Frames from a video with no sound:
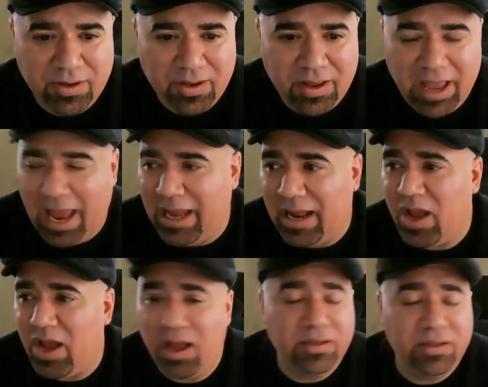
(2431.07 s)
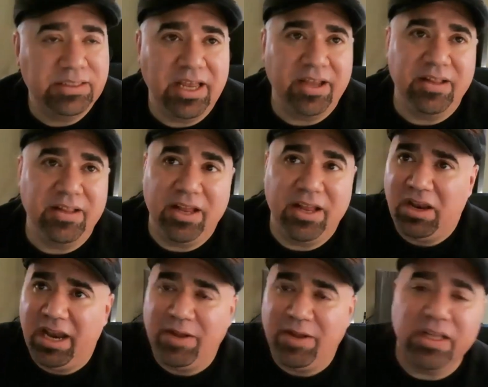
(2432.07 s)
And I'm not saying that
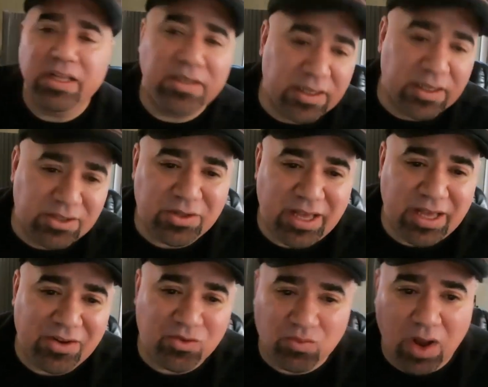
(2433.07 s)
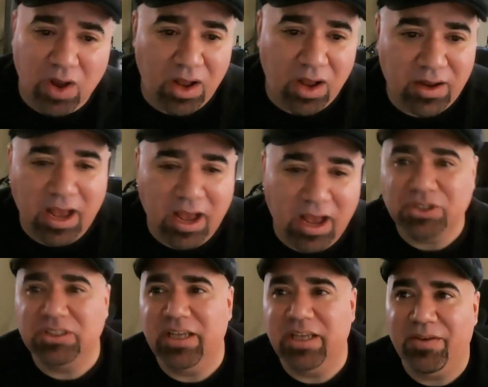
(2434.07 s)
anyone that doesn't do that is wrong. I'm
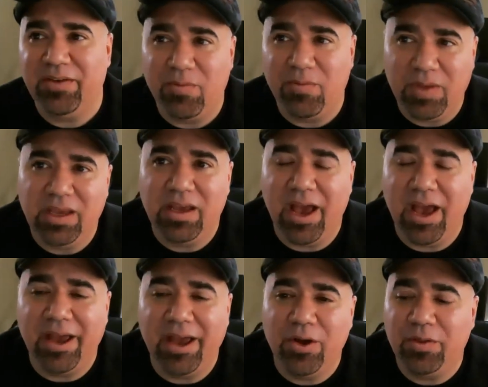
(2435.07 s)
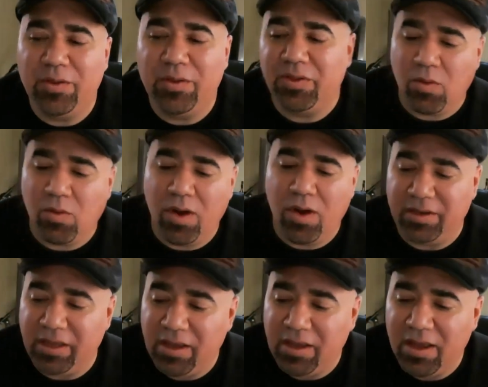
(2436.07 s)
just saying, for me, I know that the
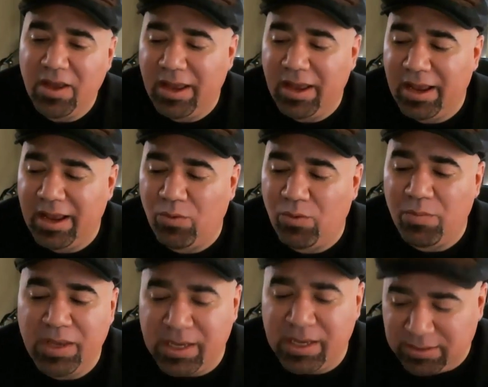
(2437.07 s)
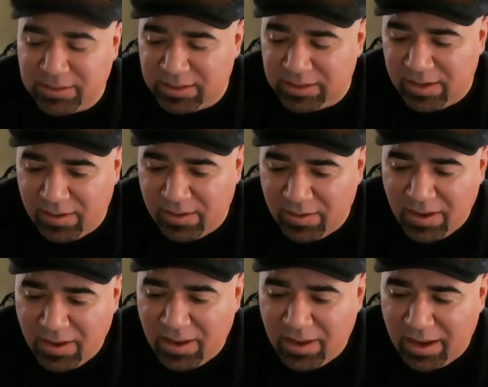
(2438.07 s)
quality will be consistent,
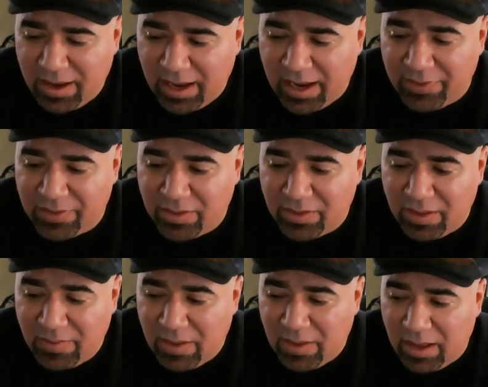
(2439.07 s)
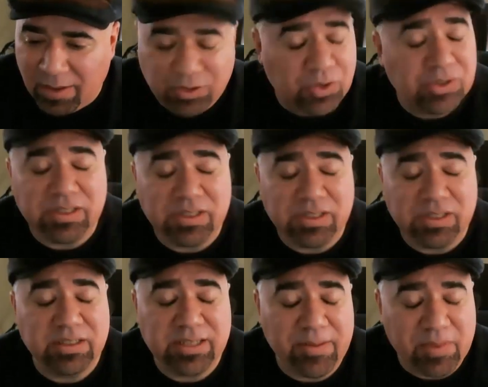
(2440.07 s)
and I'm using the
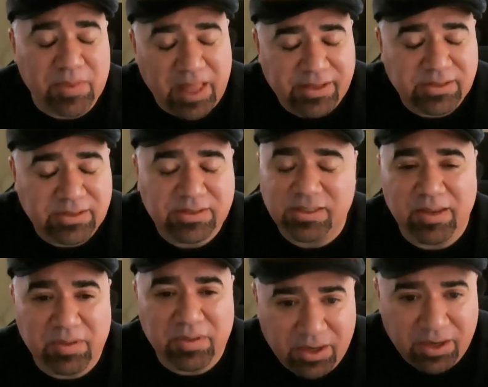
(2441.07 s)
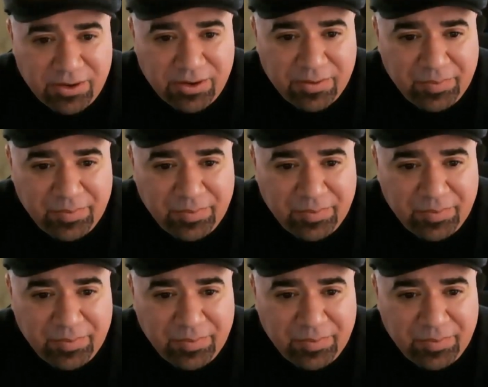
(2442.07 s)
same lens, the same gear.